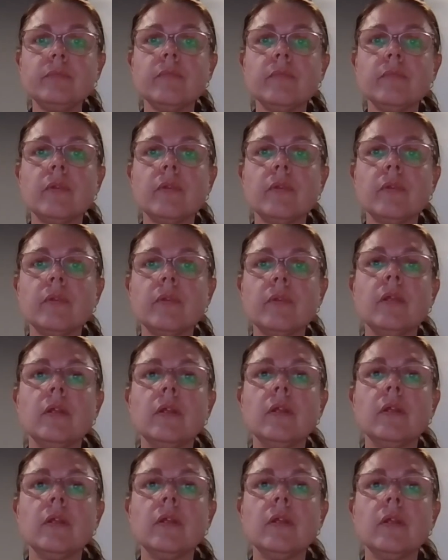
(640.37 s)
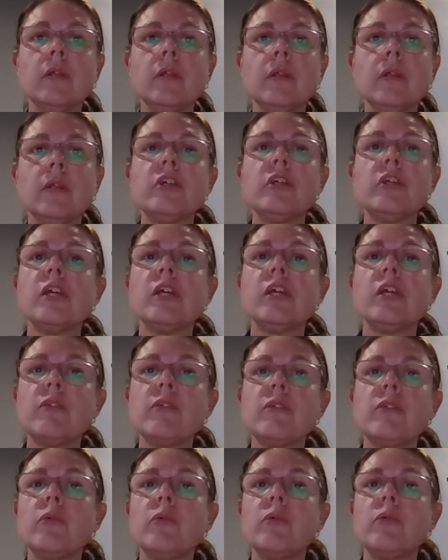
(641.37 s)
I'm going to share with
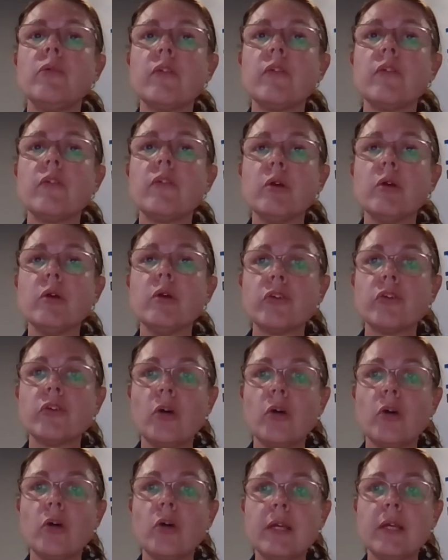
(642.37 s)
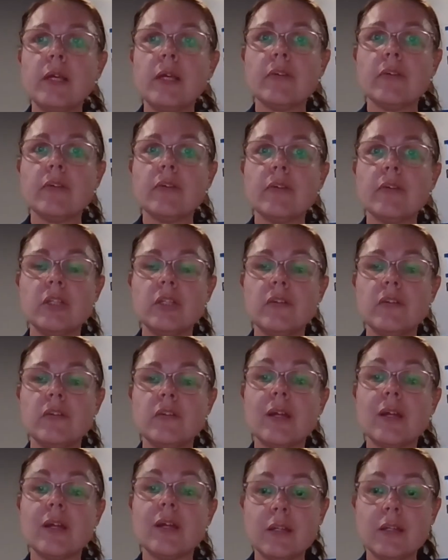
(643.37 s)
you one of the most commonly asked questions that I
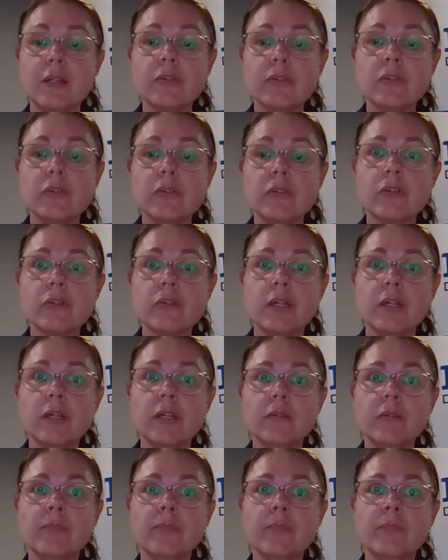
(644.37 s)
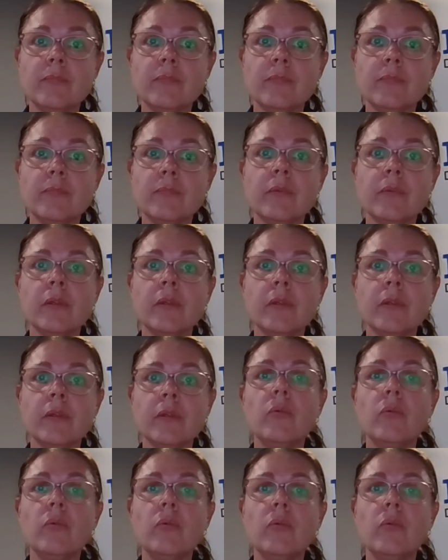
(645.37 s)
get as a dog trainer.
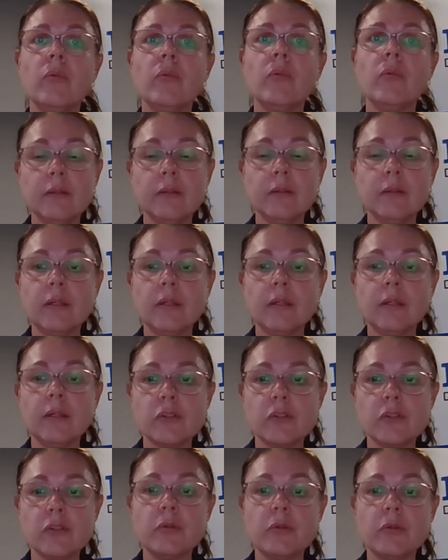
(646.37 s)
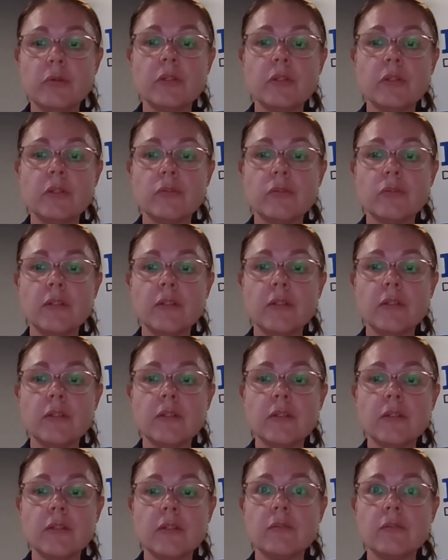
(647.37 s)
When can I stop using treats
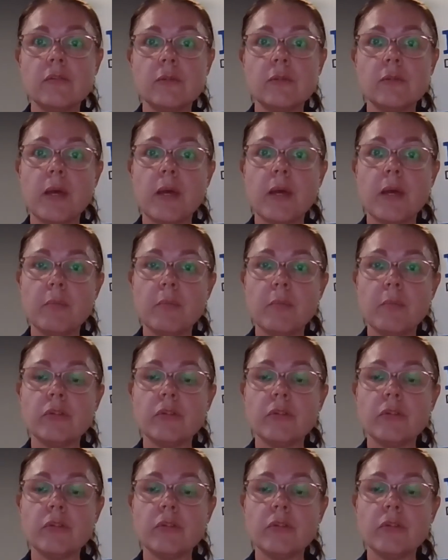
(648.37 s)
to pay my dog?